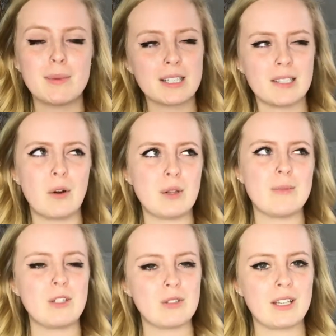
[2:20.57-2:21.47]
because I've only
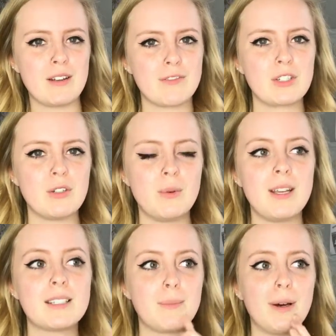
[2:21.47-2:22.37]
been using it for two weeks,